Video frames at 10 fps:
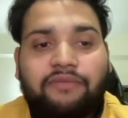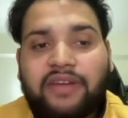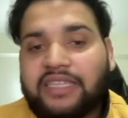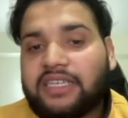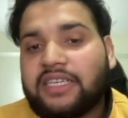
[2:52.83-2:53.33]

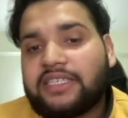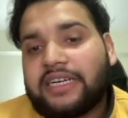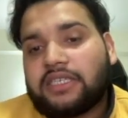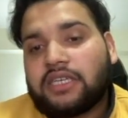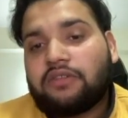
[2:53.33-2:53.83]
whether the
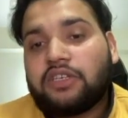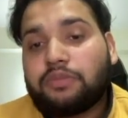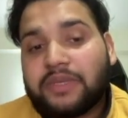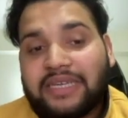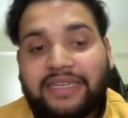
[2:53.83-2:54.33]
status equals
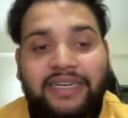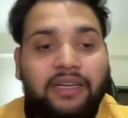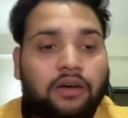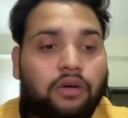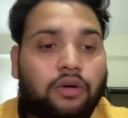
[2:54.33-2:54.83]

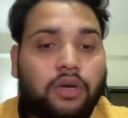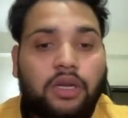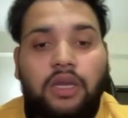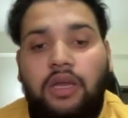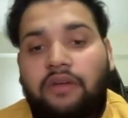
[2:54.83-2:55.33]
presented or
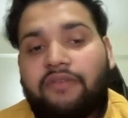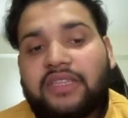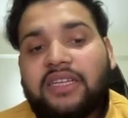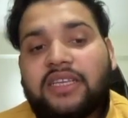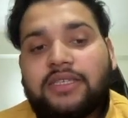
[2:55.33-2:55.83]

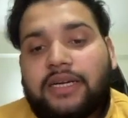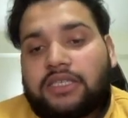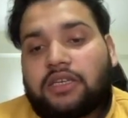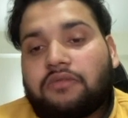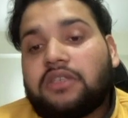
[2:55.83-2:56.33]
whether the
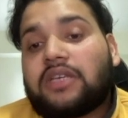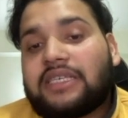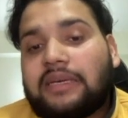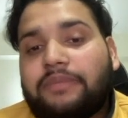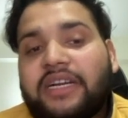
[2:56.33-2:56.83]
status equals
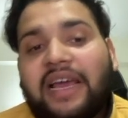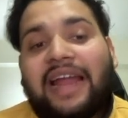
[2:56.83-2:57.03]
accepted,